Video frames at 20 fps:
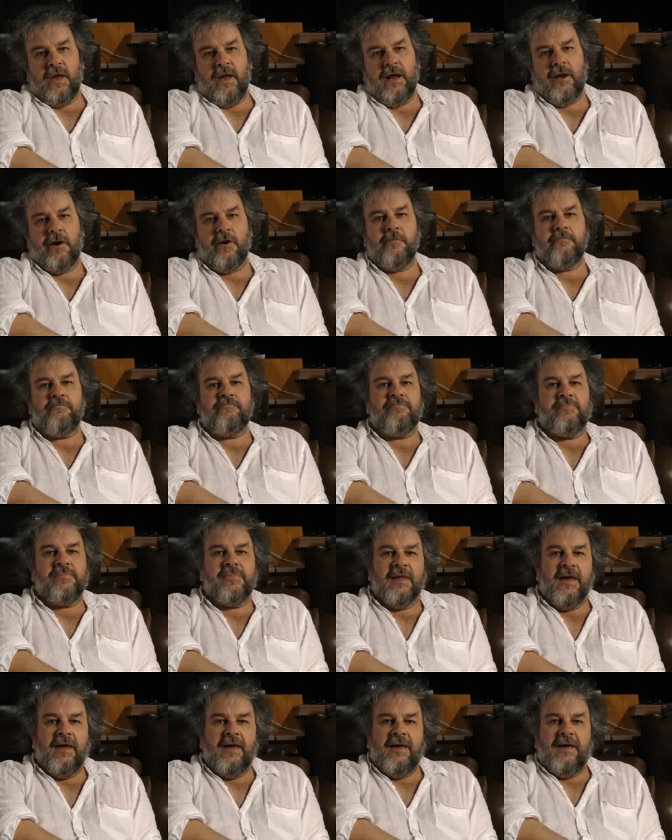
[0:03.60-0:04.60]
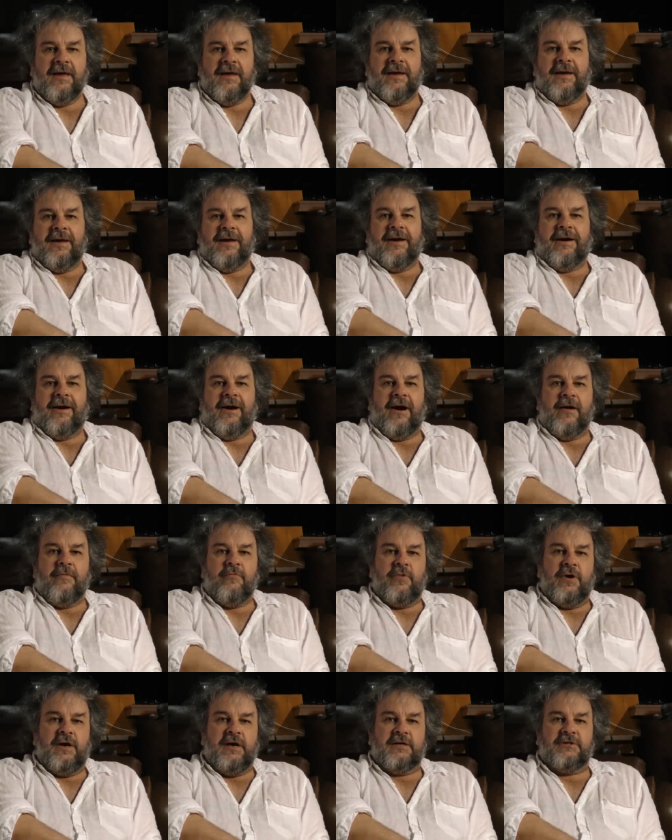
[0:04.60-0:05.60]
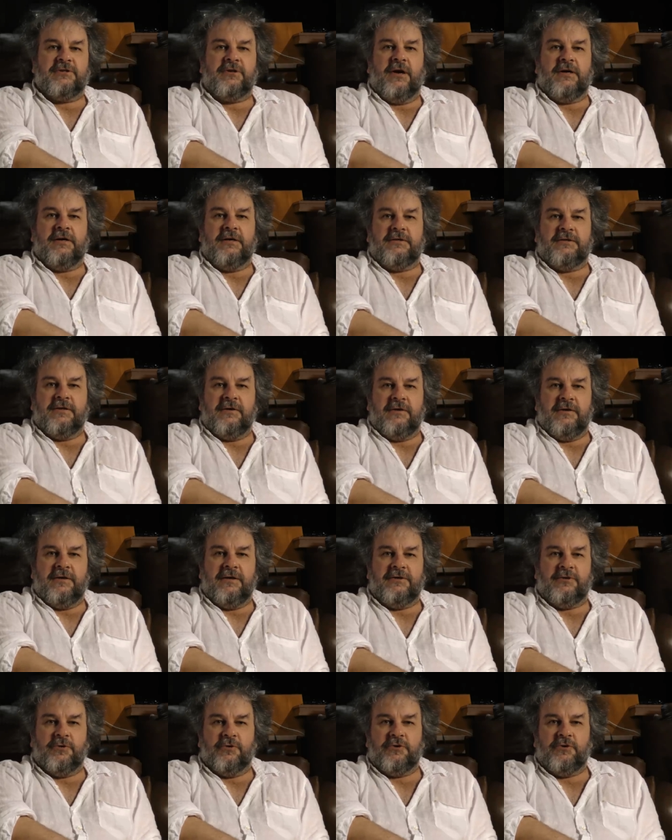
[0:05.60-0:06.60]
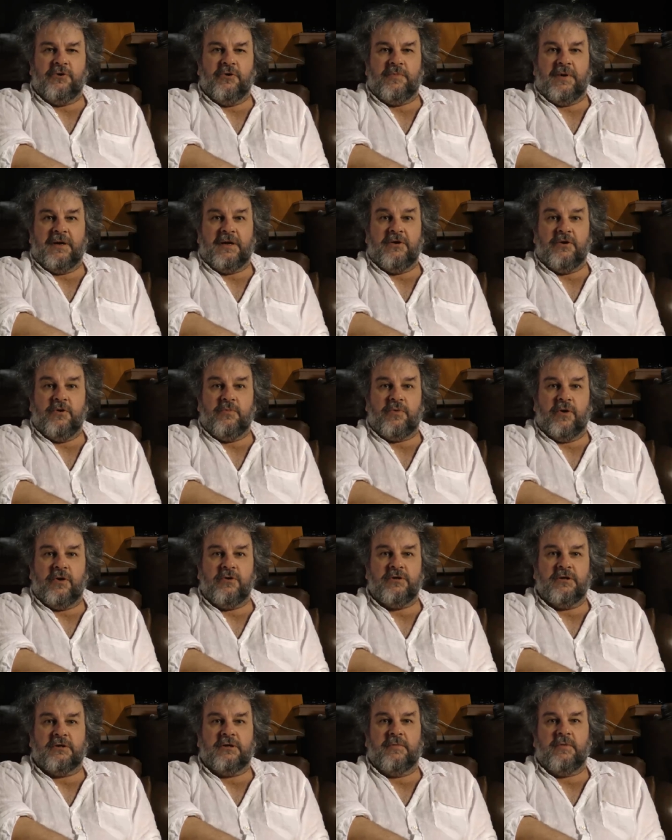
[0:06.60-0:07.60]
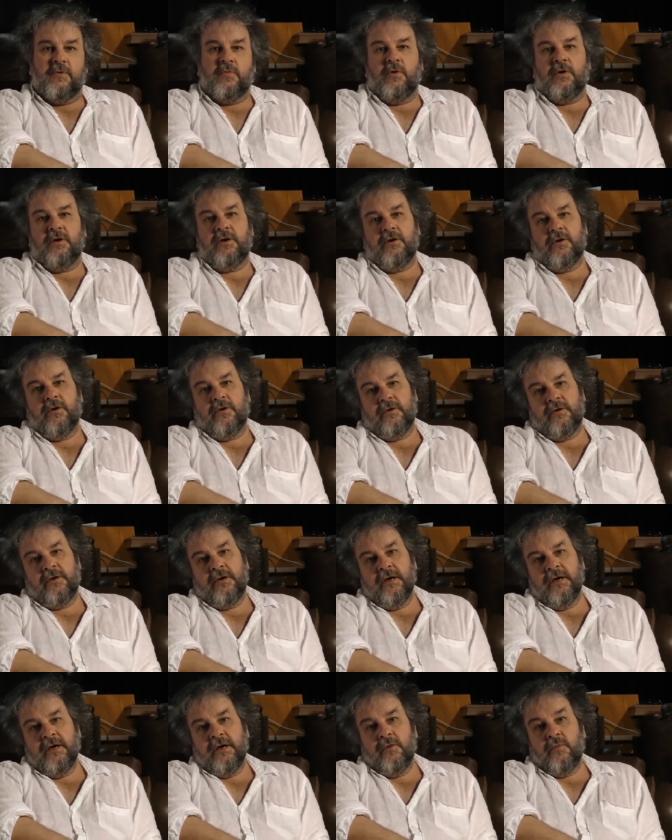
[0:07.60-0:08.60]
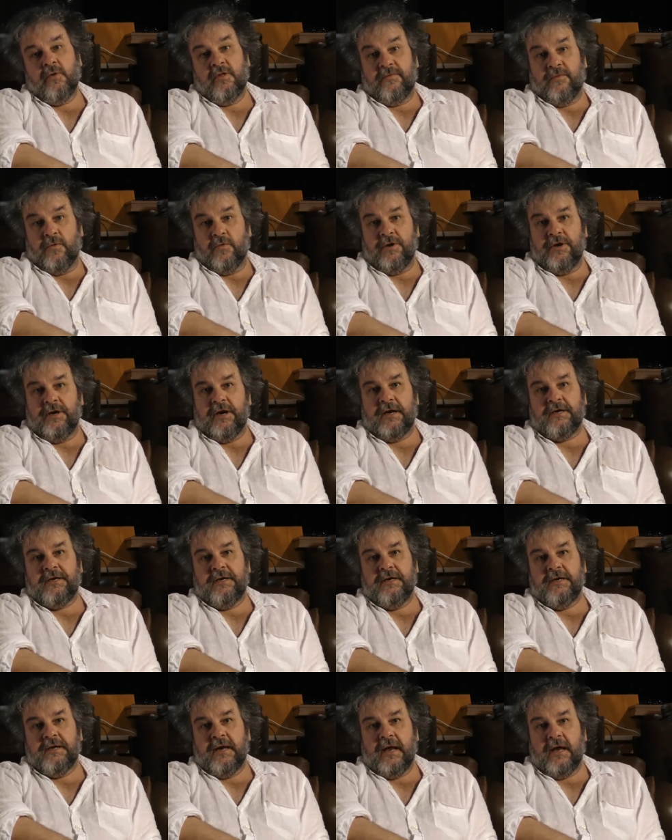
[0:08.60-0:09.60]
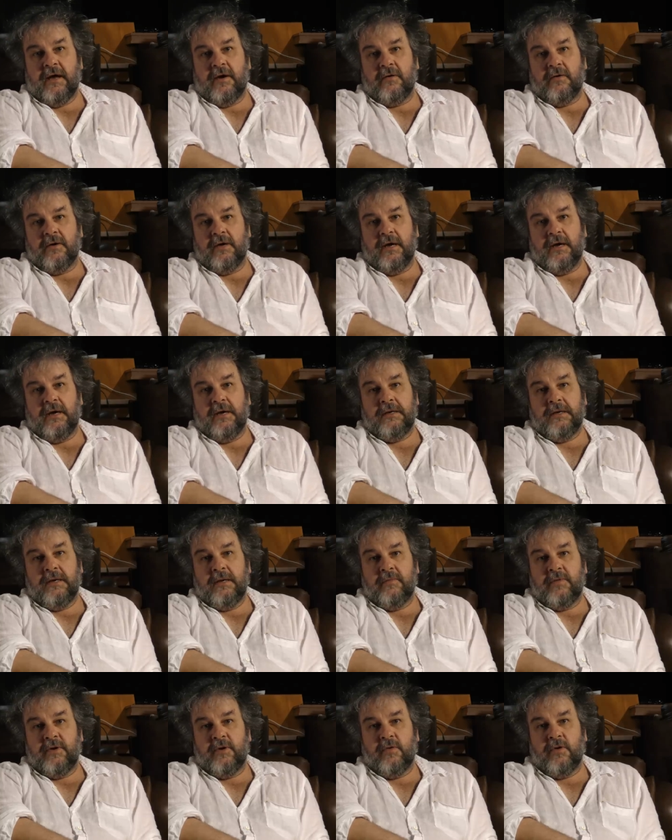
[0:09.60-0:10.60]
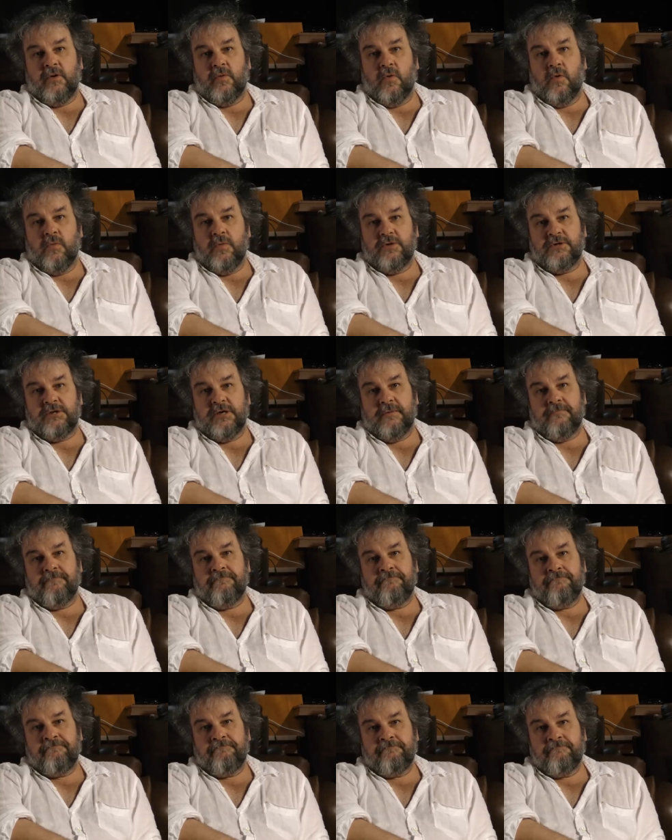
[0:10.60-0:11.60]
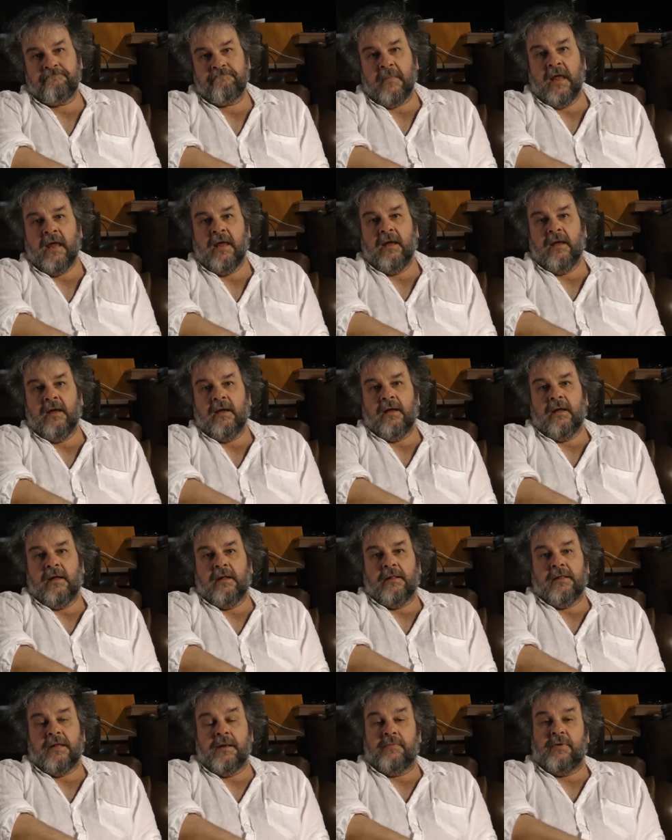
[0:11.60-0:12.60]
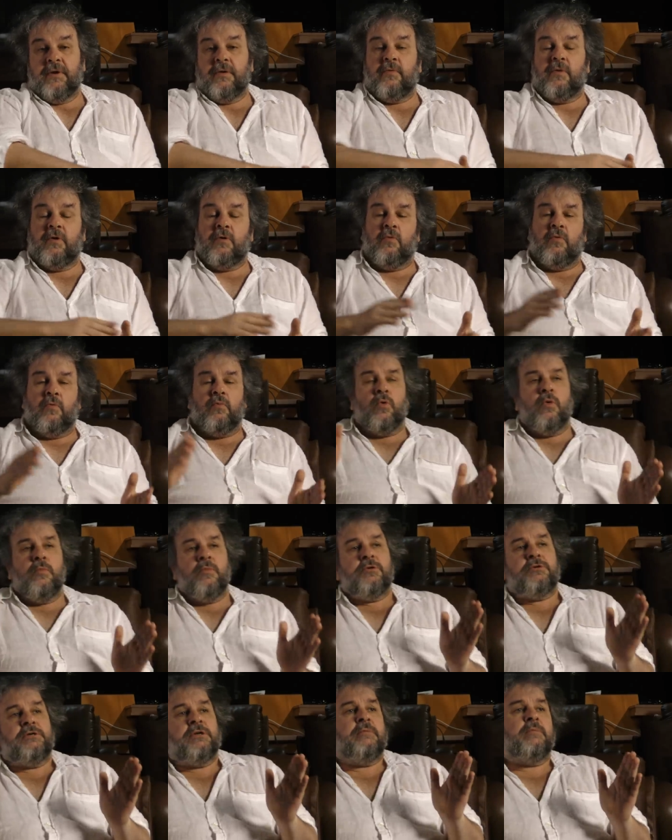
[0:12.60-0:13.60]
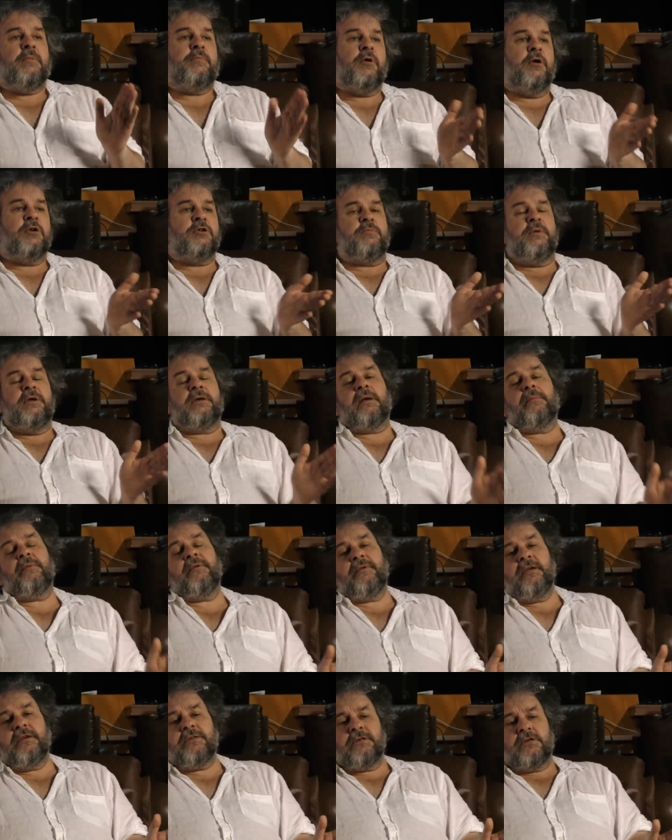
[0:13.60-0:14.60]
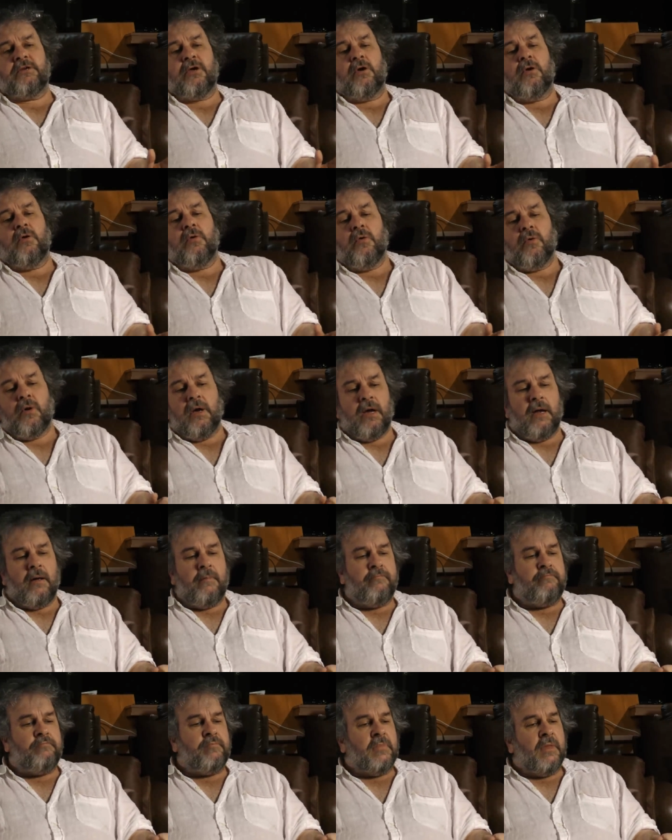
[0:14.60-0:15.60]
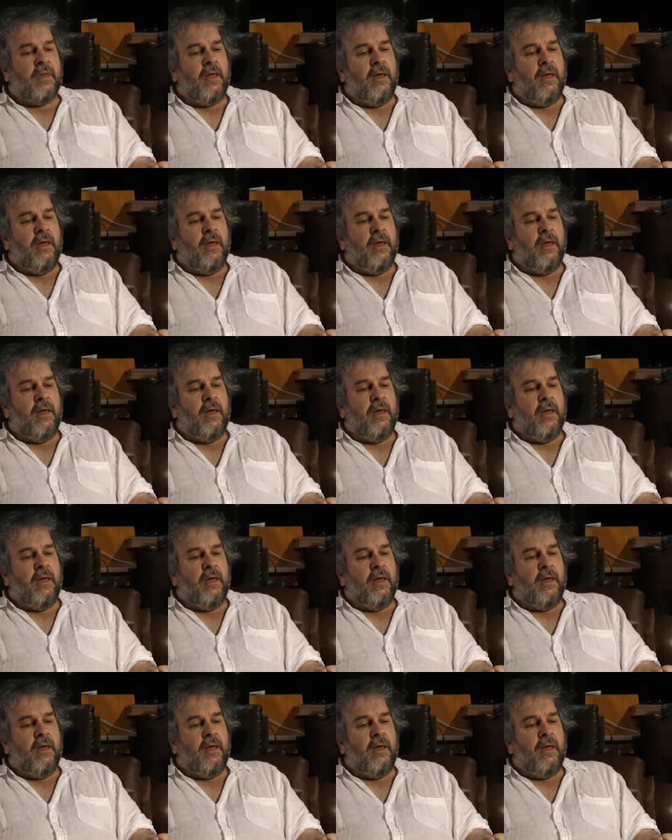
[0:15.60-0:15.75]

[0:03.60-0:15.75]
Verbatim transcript: Hello. I'm really excited to talk to you about a new project I've been working on with 1418 Now and the Imperial War Museum. The Imperial War Museum approached me a couple of years ago um,